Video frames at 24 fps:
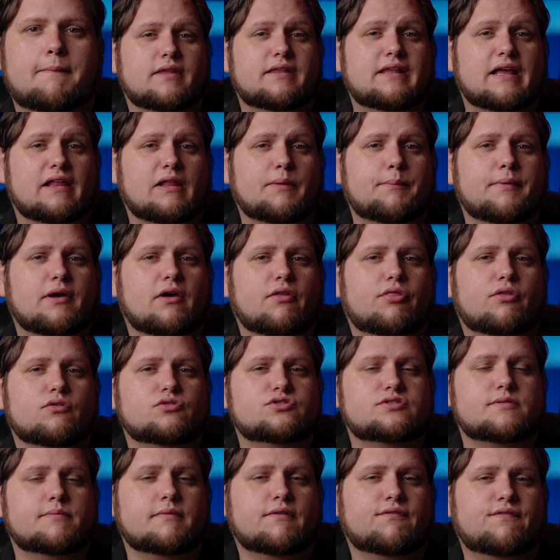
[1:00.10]
Now let me go through
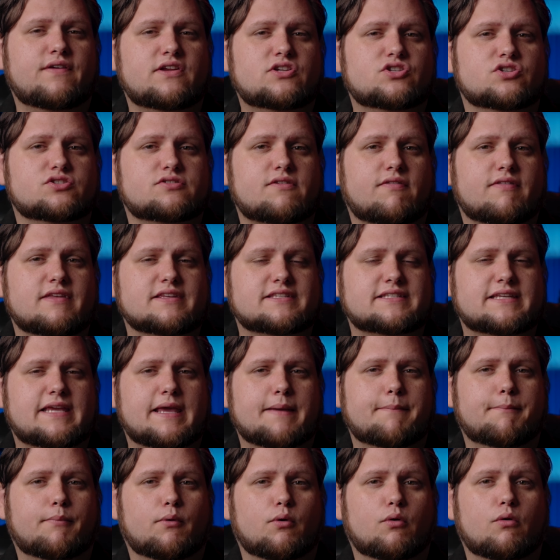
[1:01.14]
some of the features of this
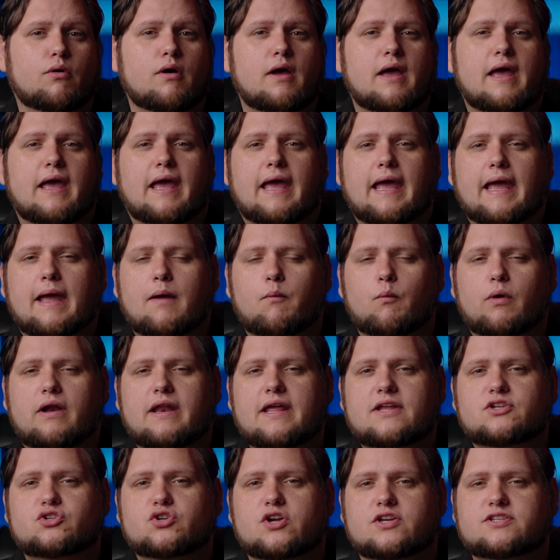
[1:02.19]
gimbal and what
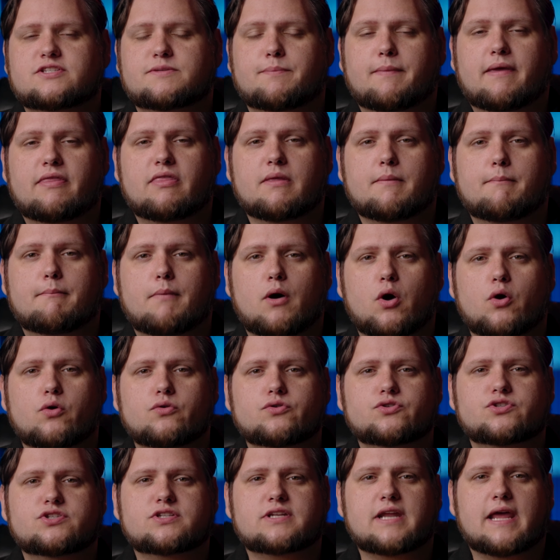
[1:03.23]
interests me the
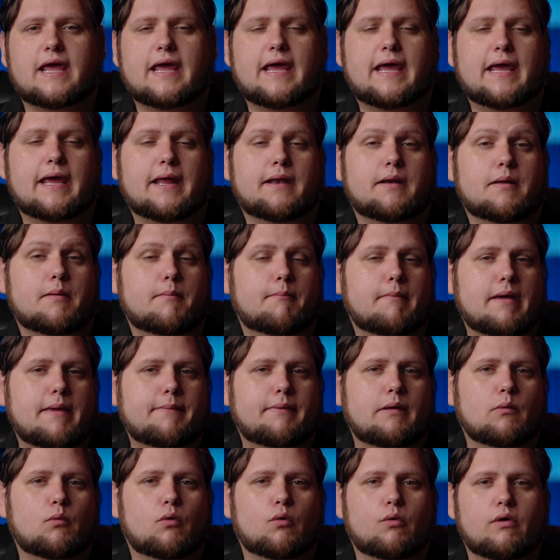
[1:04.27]
most, and
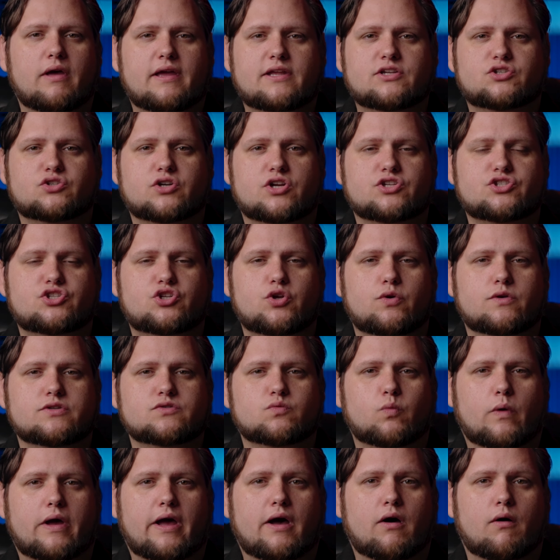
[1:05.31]
maybe will interest you as
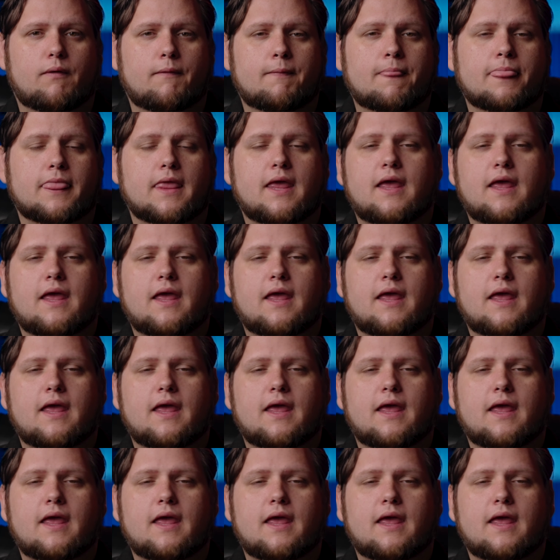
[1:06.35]
well.